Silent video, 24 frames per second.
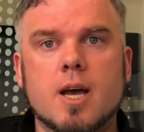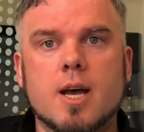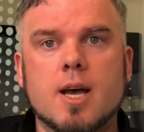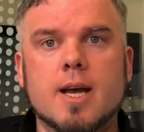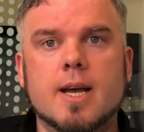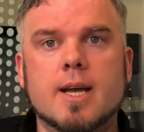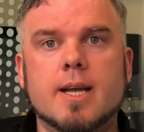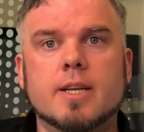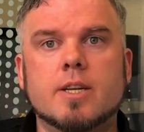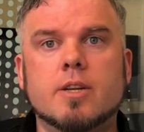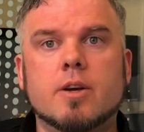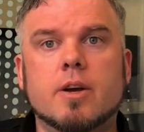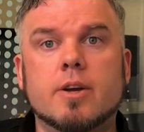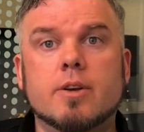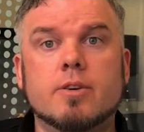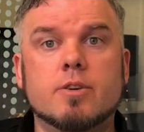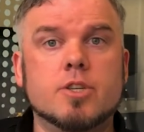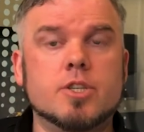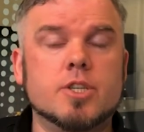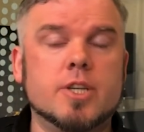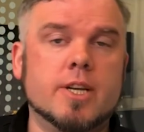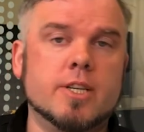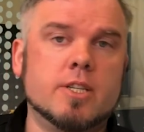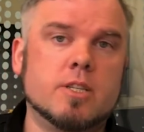and
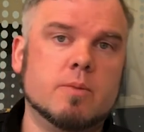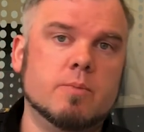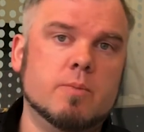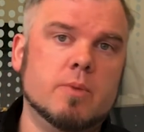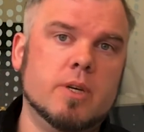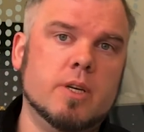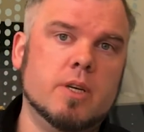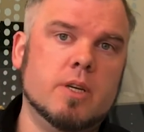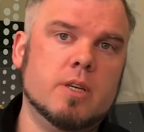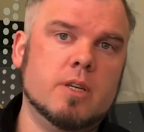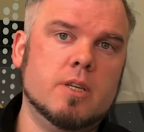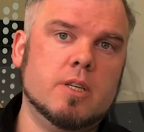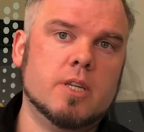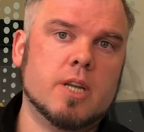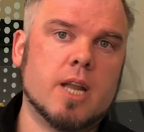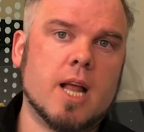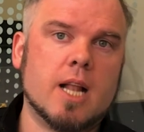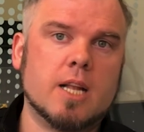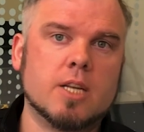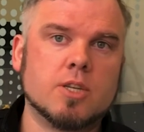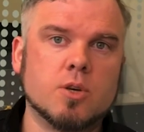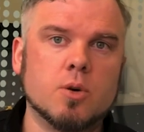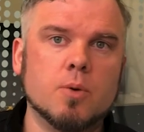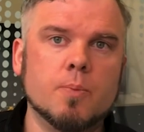Irish SME
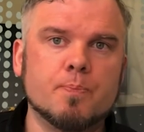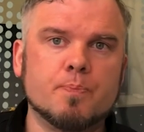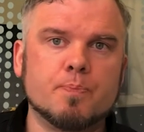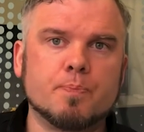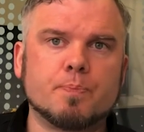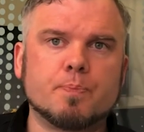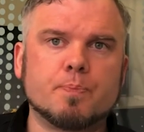Denalto.